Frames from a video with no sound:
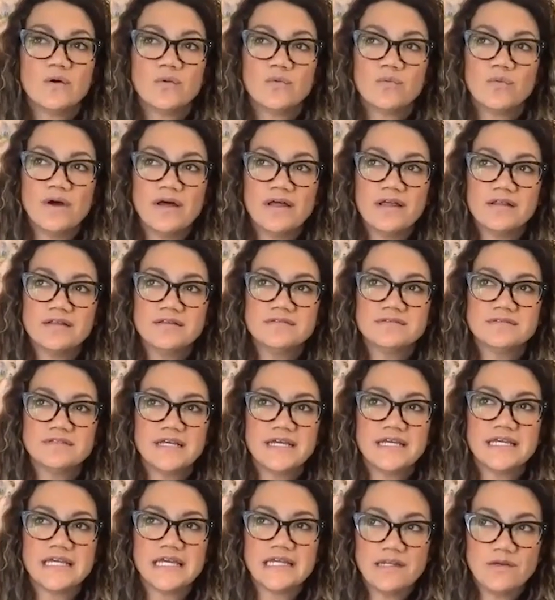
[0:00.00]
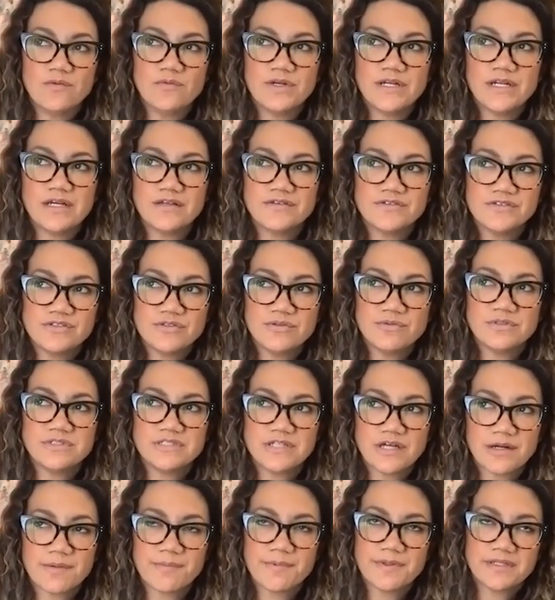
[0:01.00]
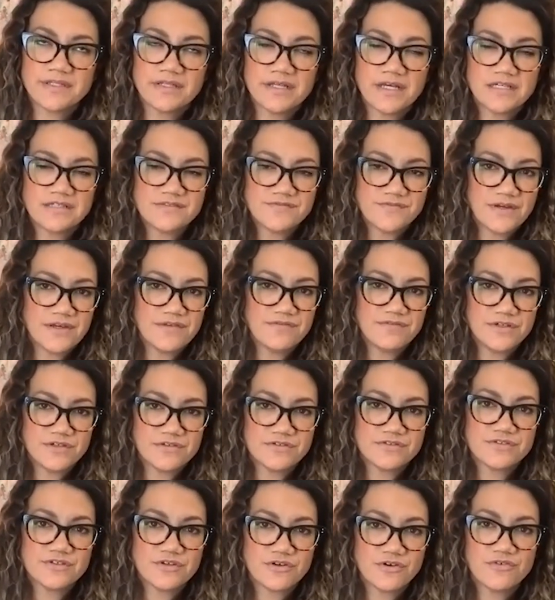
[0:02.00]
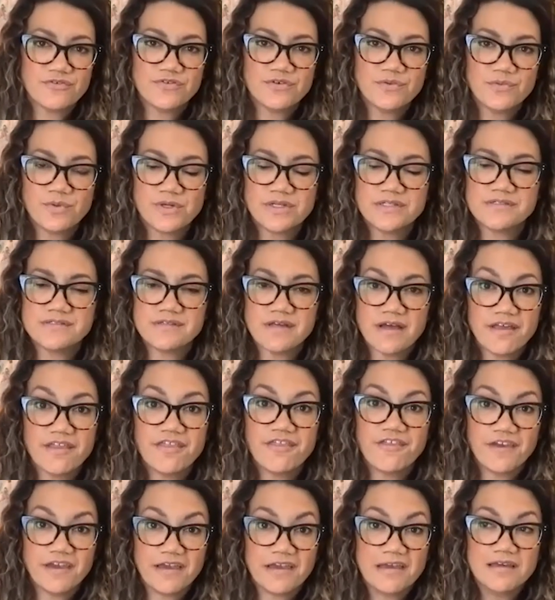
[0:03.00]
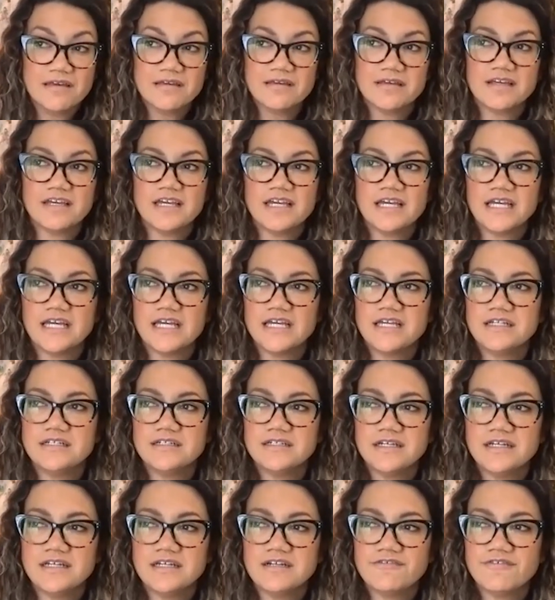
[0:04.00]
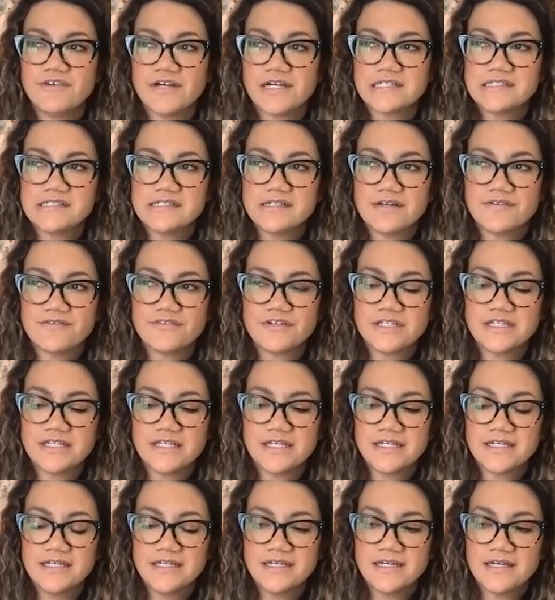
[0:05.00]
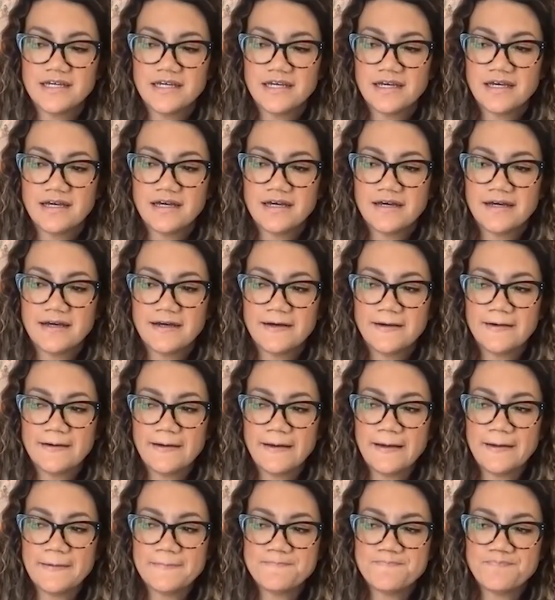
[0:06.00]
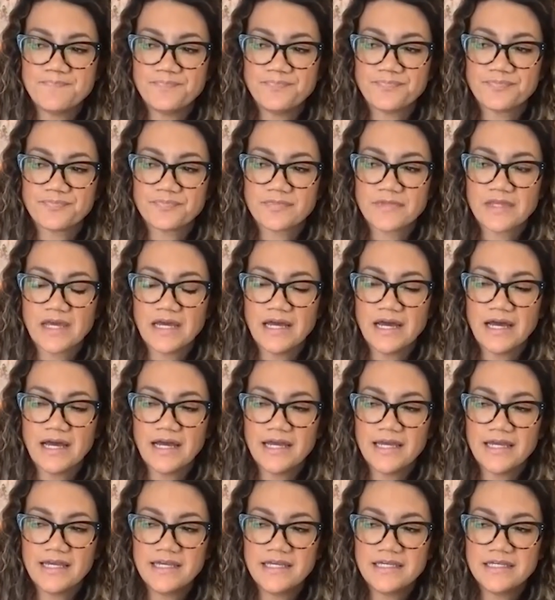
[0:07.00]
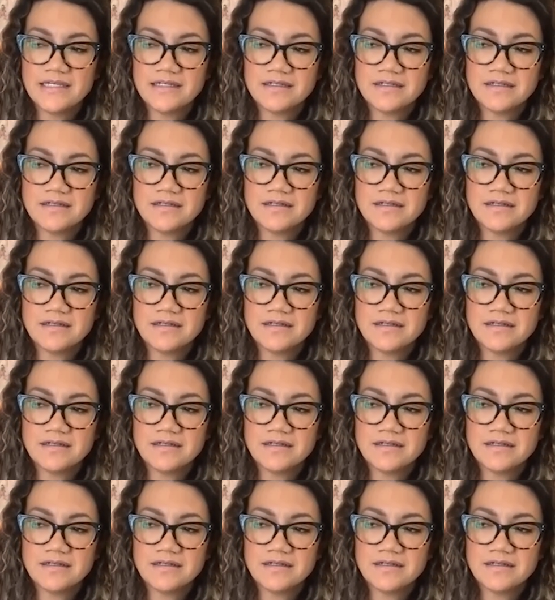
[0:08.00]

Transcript: Well, like anyone else who would talk about the last five years, COVID was a thing and it affected everything. Um, I